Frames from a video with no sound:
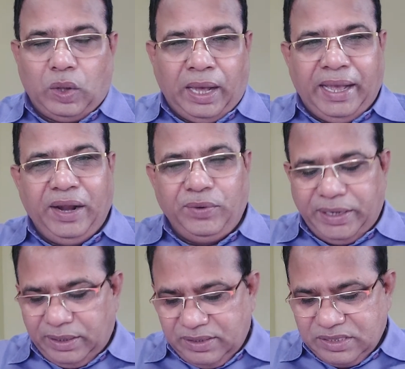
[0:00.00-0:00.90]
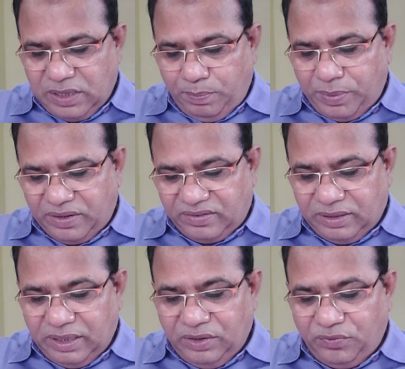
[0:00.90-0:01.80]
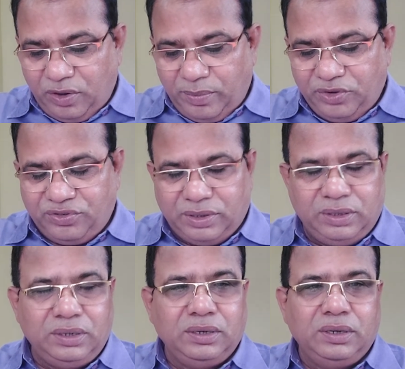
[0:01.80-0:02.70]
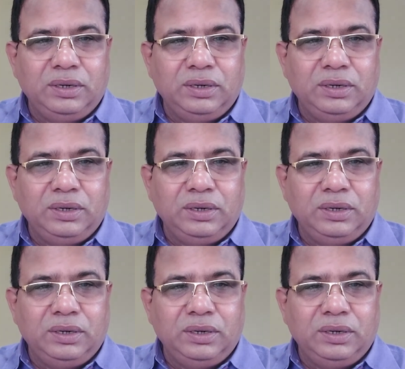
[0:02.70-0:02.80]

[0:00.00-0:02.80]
I have taken some personal information,